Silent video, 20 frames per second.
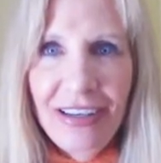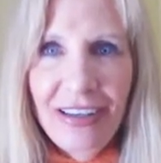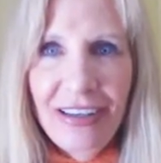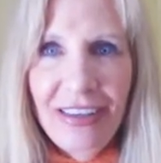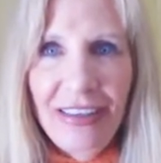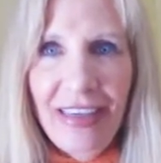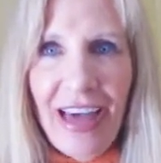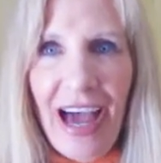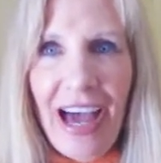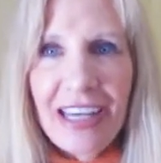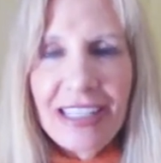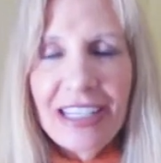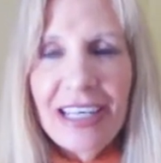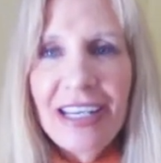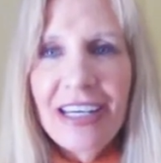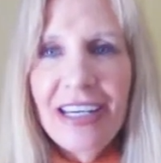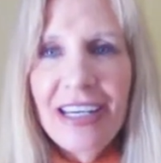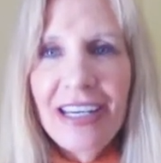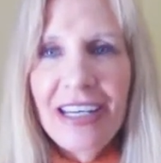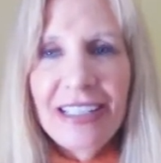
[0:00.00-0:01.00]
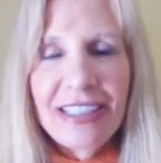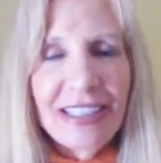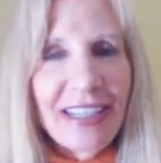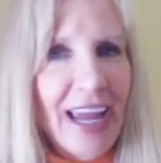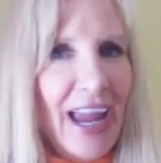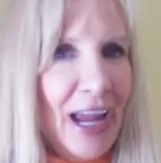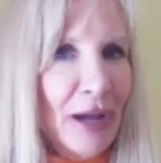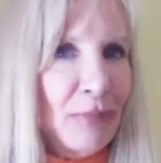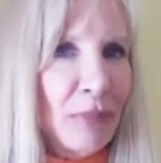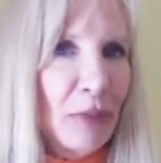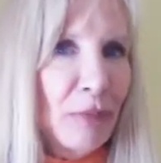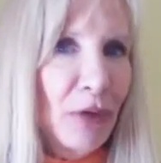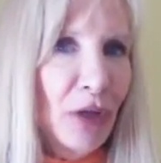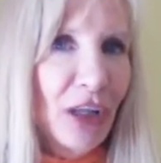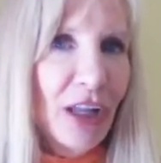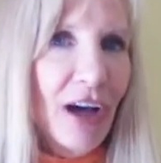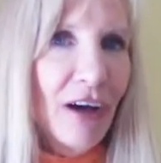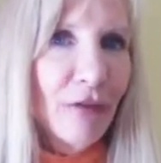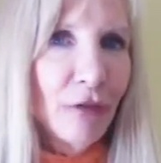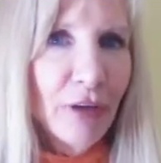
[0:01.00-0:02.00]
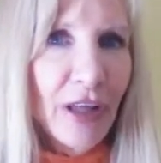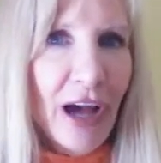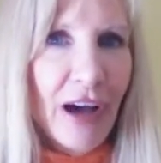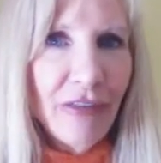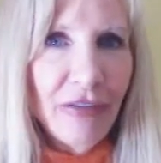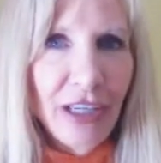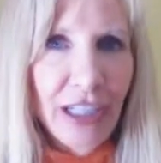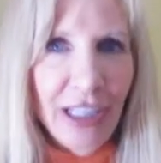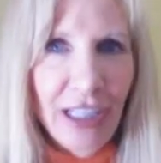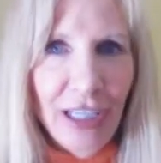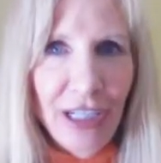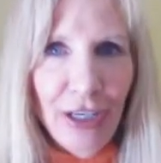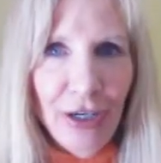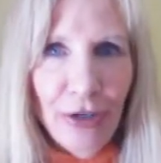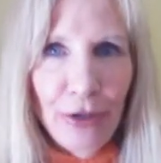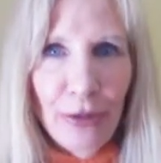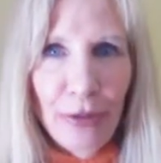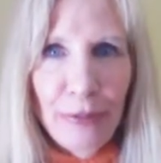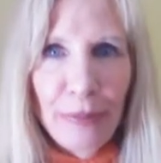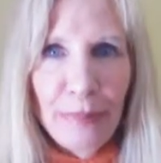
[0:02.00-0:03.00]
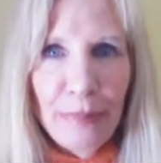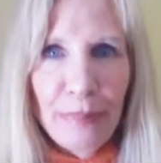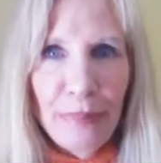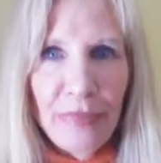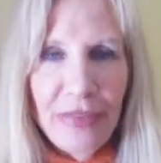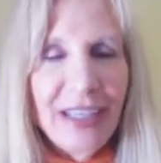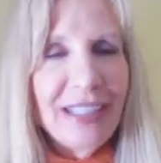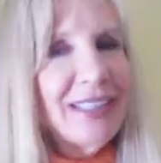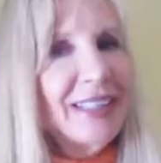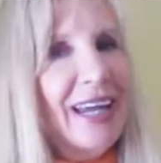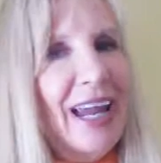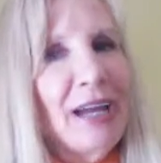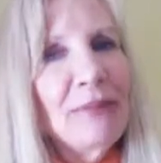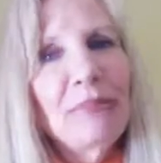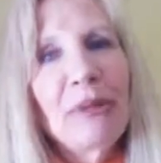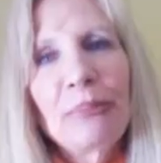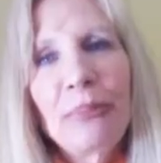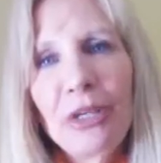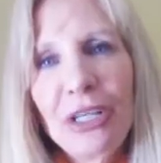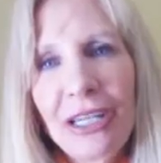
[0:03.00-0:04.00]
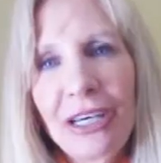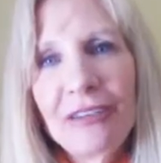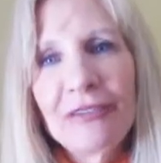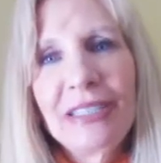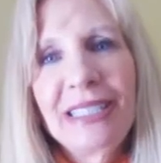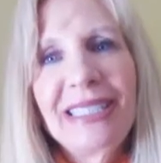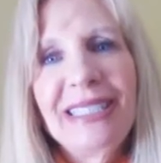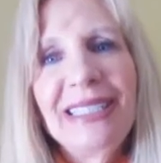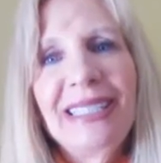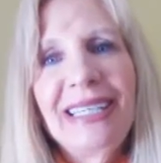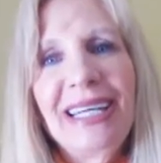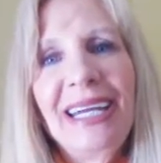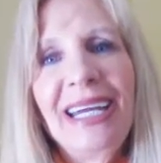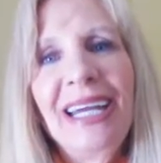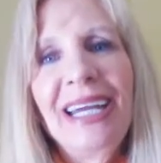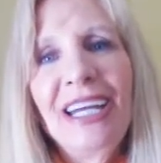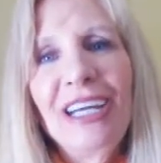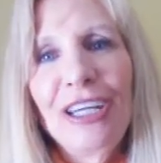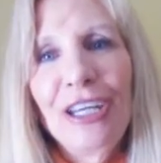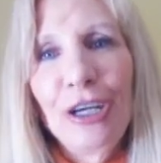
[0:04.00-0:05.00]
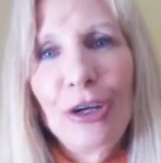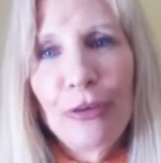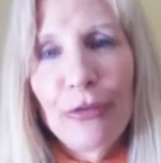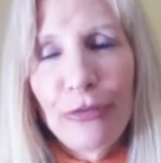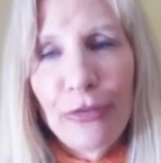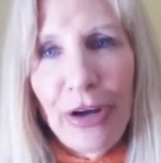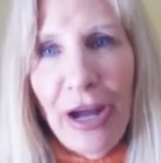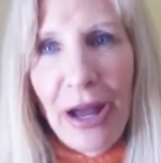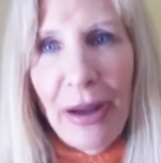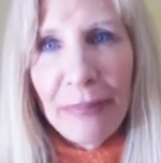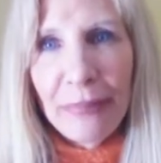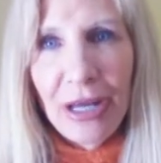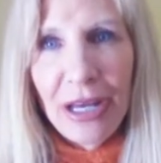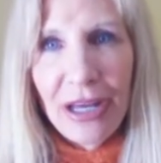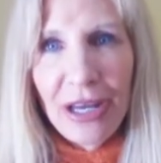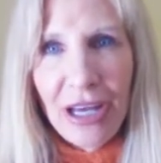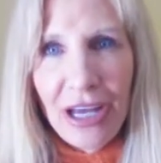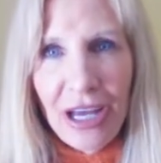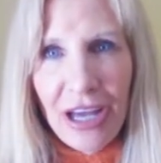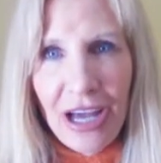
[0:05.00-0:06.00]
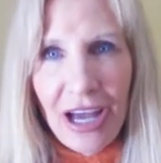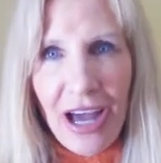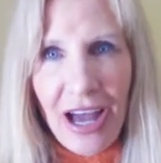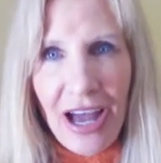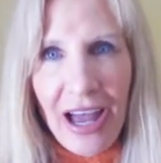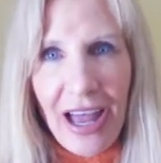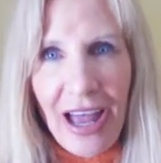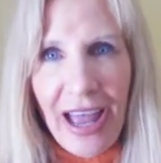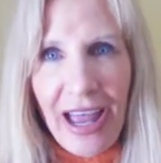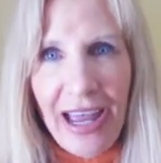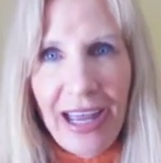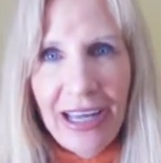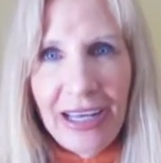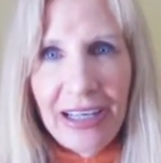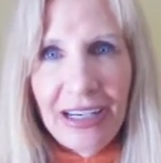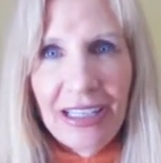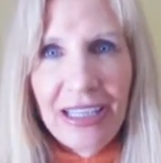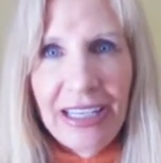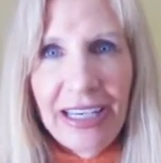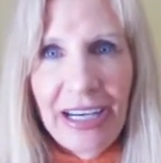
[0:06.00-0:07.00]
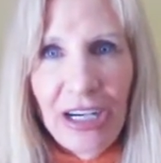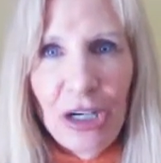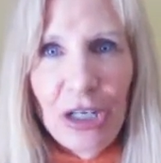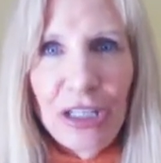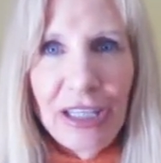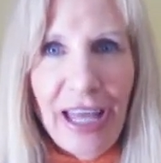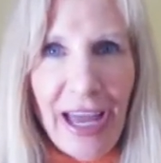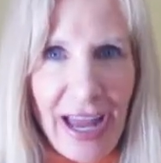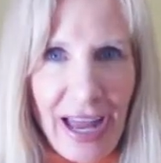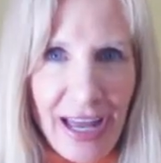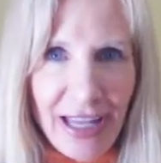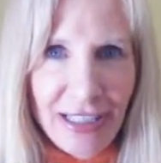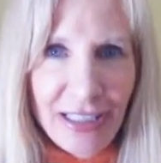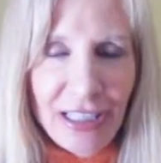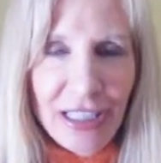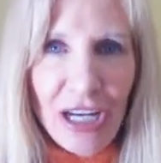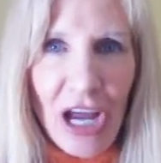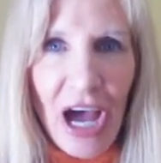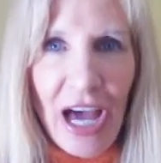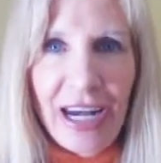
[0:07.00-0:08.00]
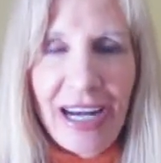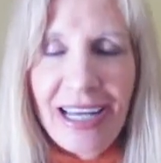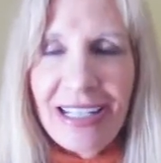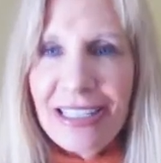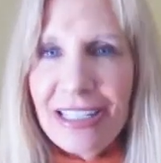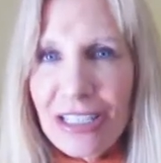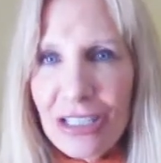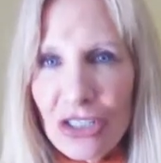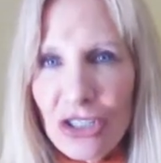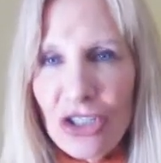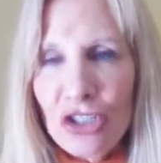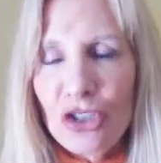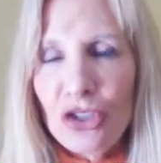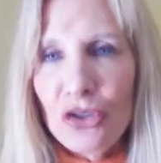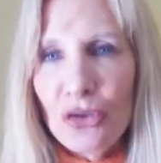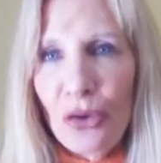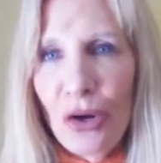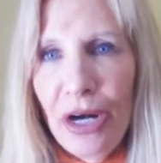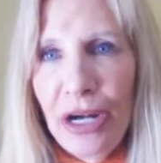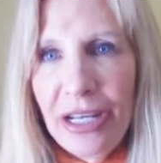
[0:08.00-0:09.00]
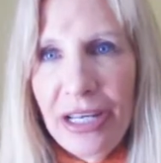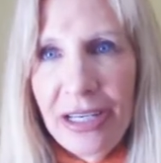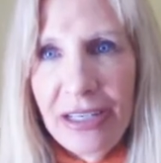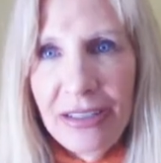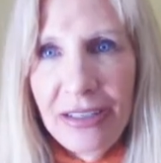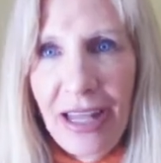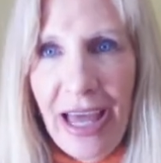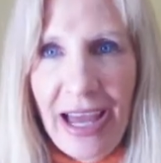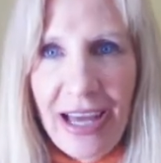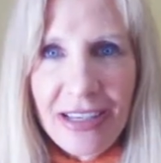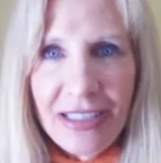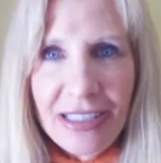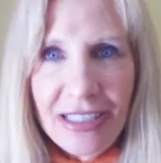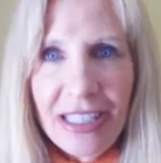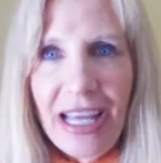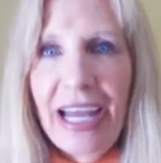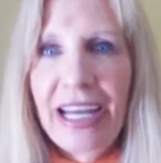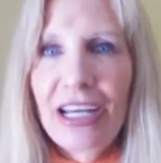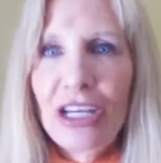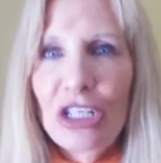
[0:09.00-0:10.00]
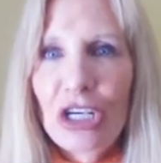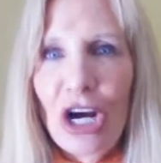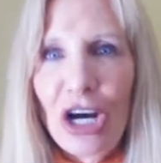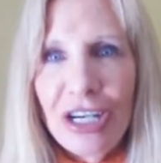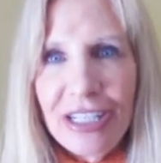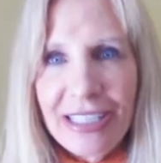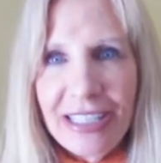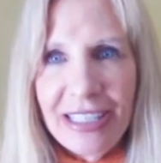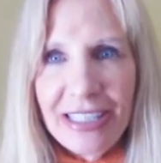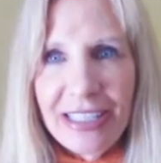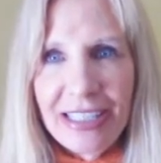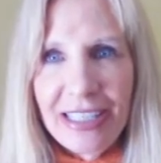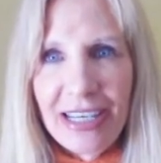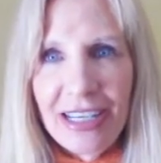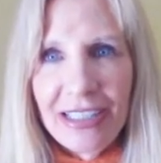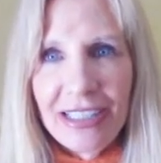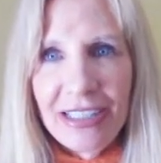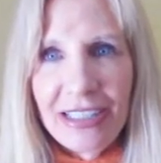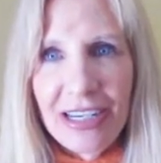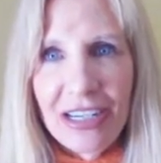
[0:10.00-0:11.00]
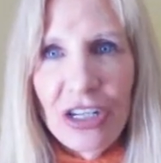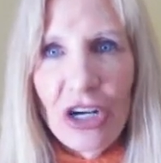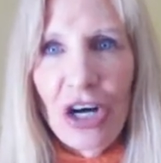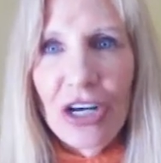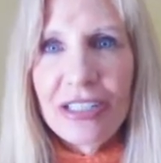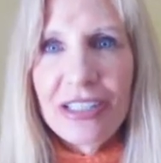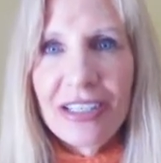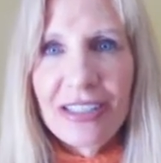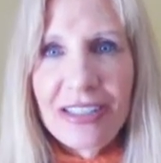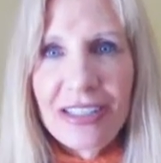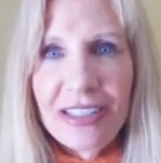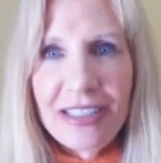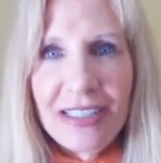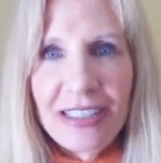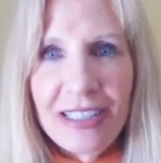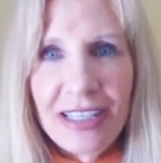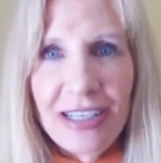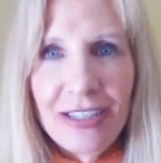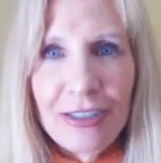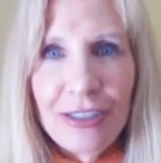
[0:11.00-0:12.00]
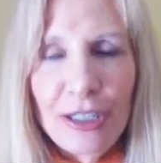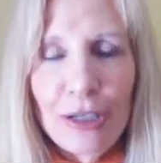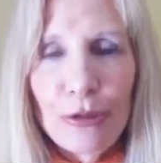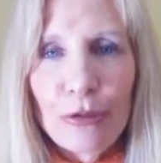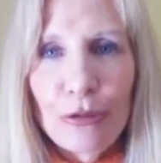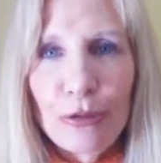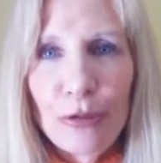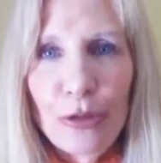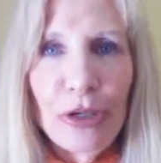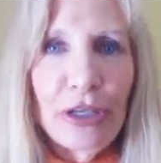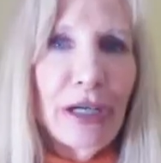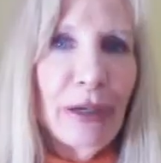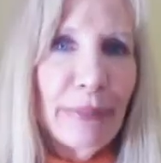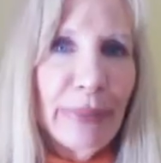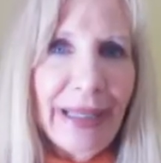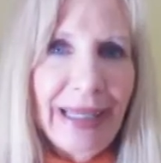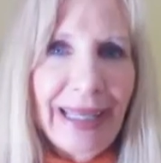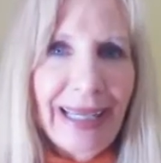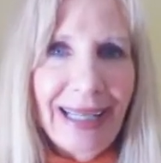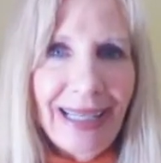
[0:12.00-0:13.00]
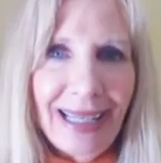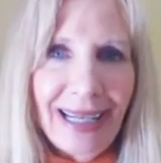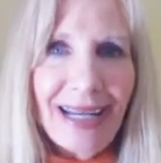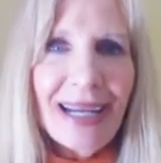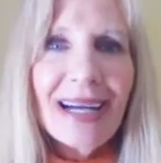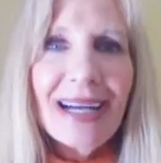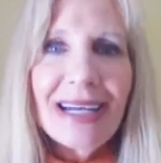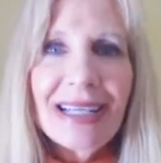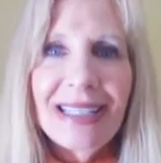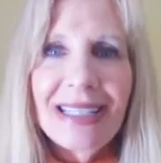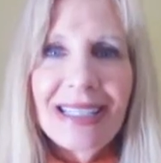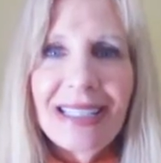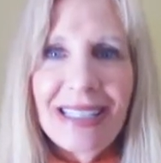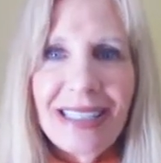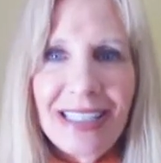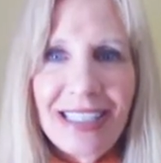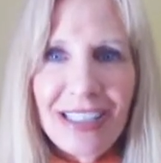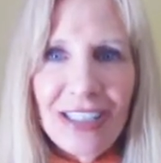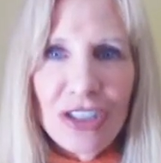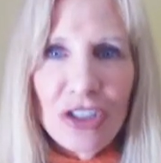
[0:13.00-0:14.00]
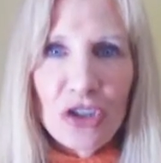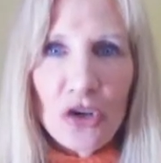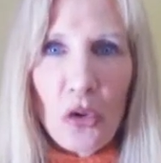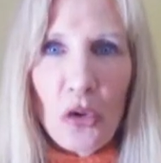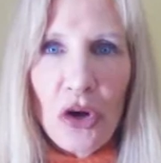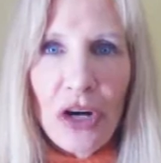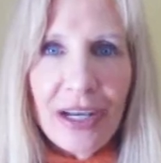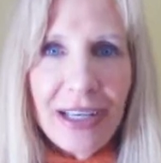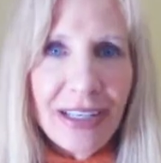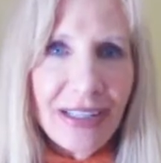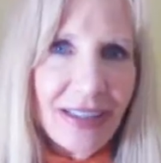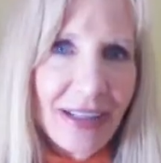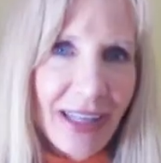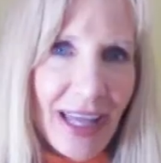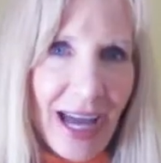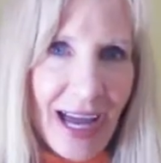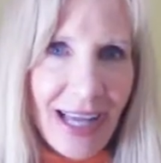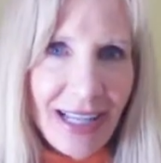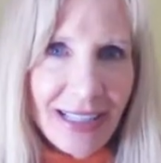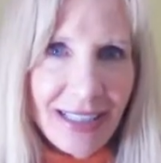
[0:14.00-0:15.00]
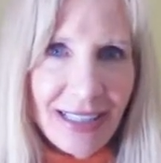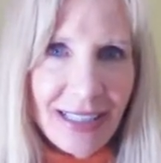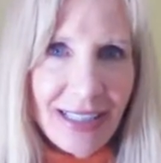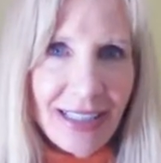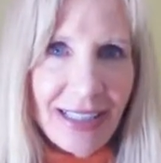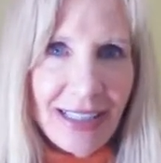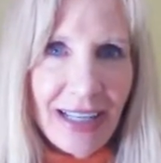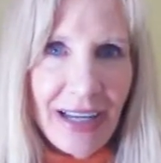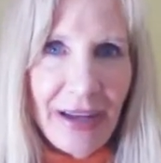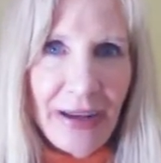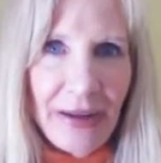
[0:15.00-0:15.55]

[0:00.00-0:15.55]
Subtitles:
that is capable of loving you, that's capable of seeing you from a clear lens, not a distorted lens like a narcissist. A narcissist sees you through a completely distorted lens,